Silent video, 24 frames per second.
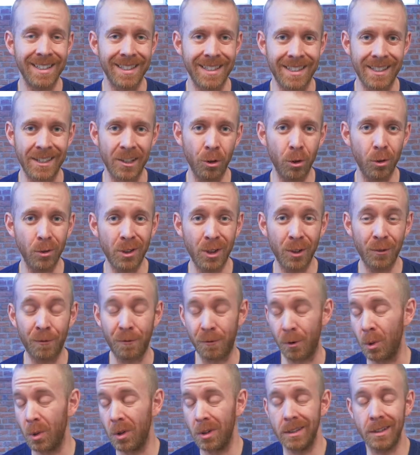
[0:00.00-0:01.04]
0 to
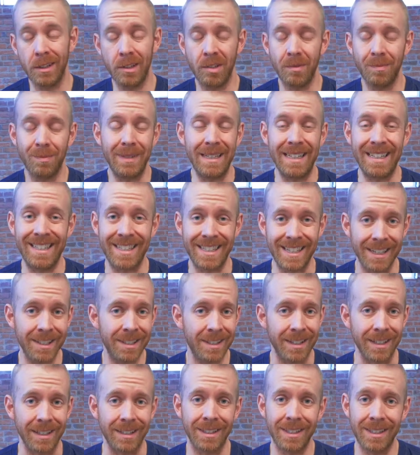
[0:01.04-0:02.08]
4 is
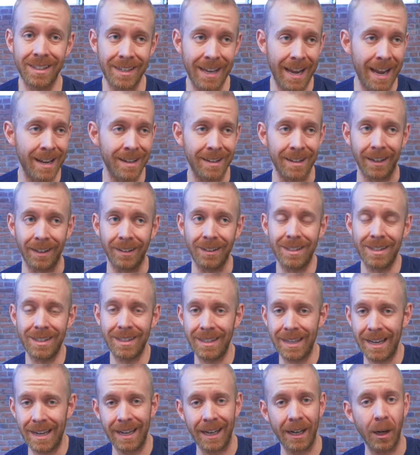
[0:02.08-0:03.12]
existing, standing,
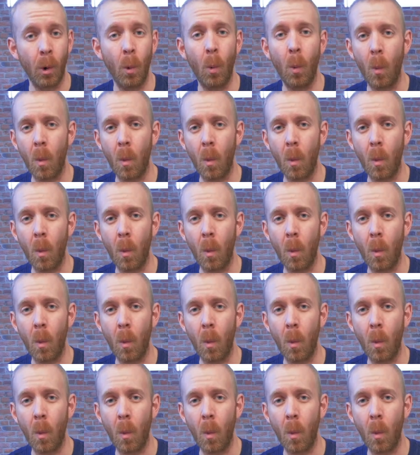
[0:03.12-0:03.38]
sitting,